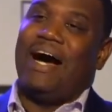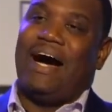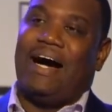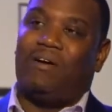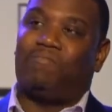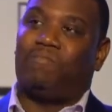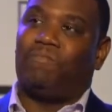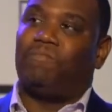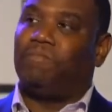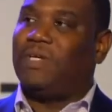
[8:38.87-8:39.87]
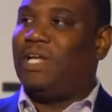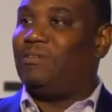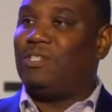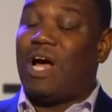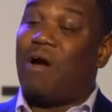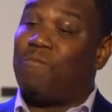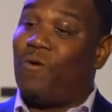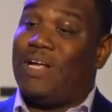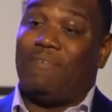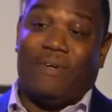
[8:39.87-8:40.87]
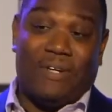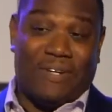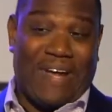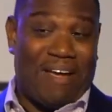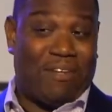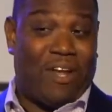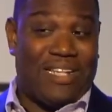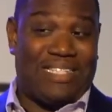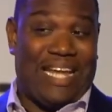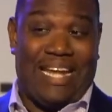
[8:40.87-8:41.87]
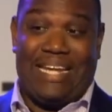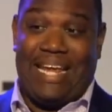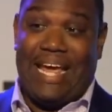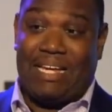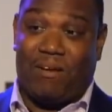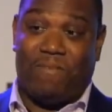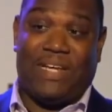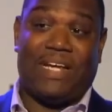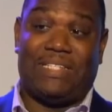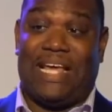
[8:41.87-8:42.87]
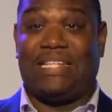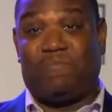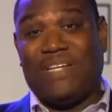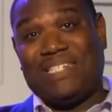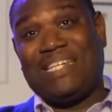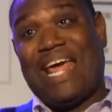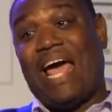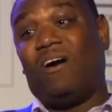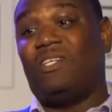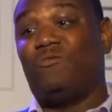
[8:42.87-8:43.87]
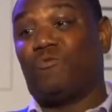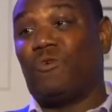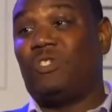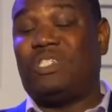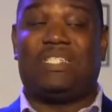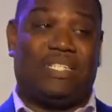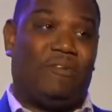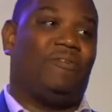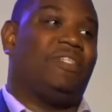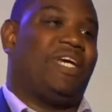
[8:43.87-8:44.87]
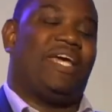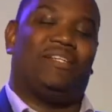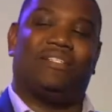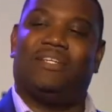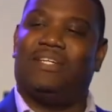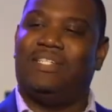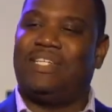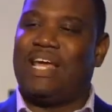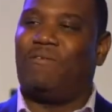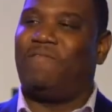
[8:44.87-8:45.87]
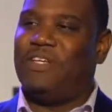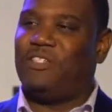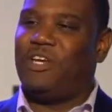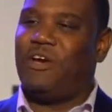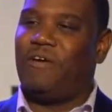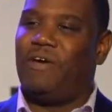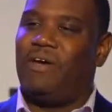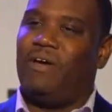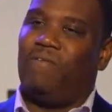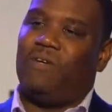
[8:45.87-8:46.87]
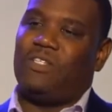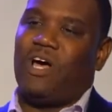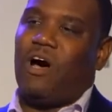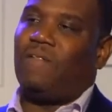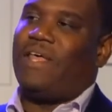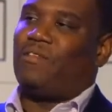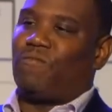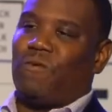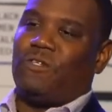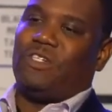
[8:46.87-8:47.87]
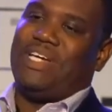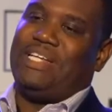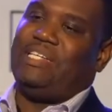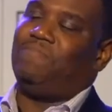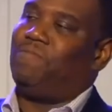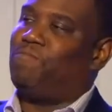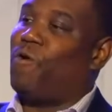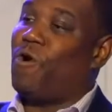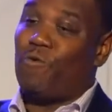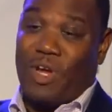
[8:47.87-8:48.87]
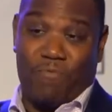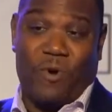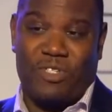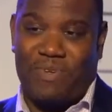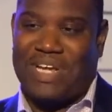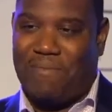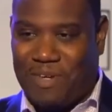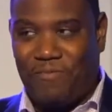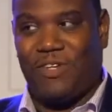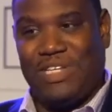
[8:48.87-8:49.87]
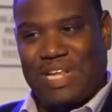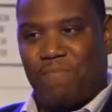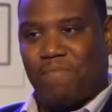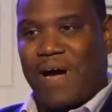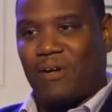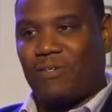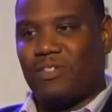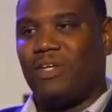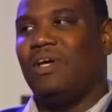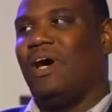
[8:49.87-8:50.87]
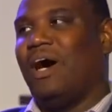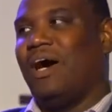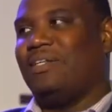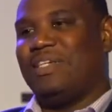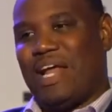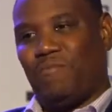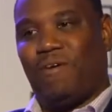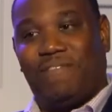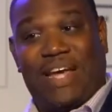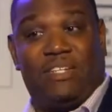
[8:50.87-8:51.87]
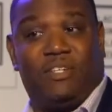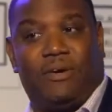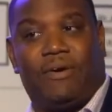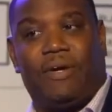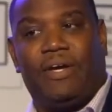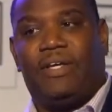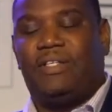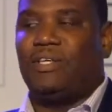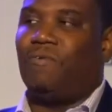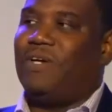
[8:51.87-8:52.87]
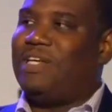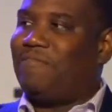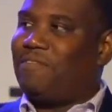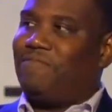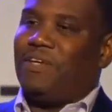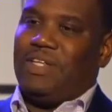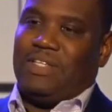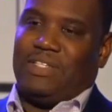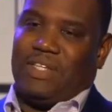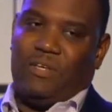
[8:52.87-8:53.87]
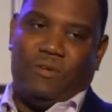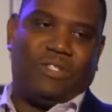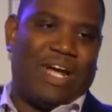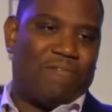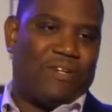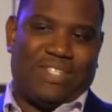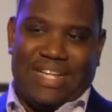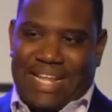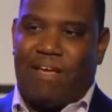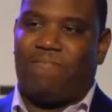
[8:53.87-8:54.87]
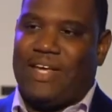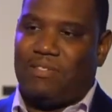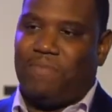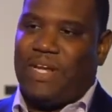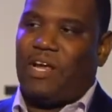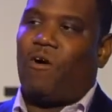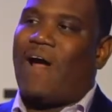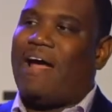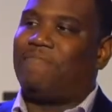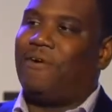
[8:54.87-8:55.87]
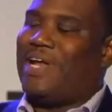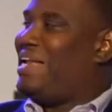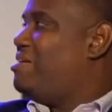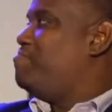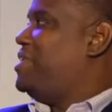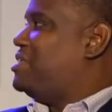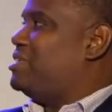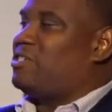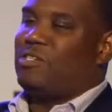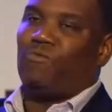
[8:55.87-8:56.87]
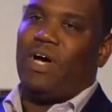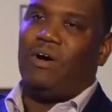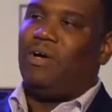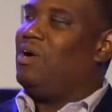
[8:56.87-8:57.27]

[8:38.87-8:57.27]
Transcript: Um, you know, to our point, we don't haven't lost any yet um, because, and especially now, these rules just literally changed January of this year. We saw that the rules are changing, even more reimbursement coming for these type of models uh, January of next year. So we definitely feel this is a huge time for us to get that investment and go after. And I didn't mention this as well.